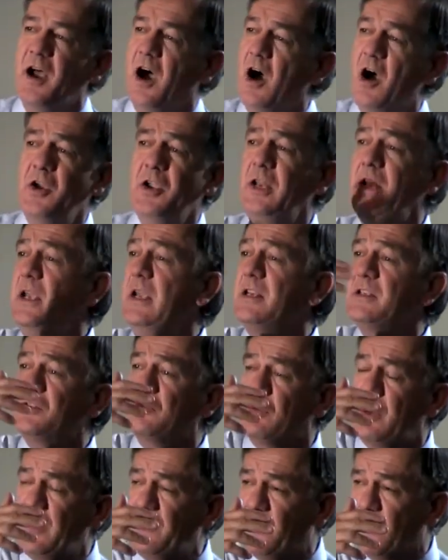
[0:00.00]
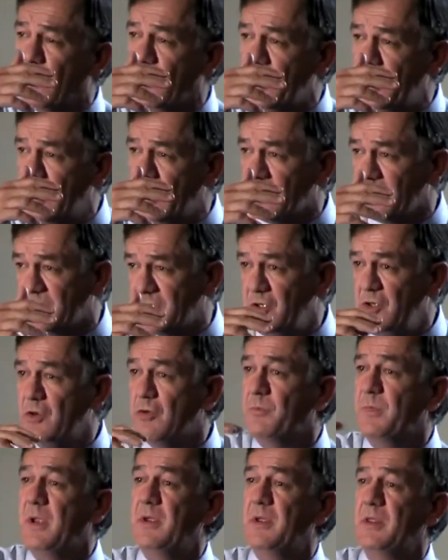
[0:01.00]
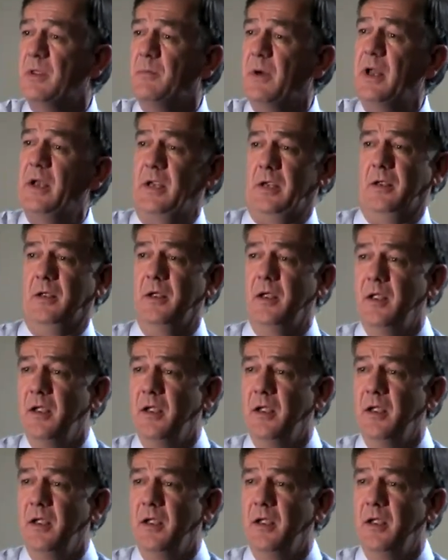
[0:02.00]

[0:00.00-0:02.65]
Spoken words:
all you need is 3-4 years and you'll be in the money.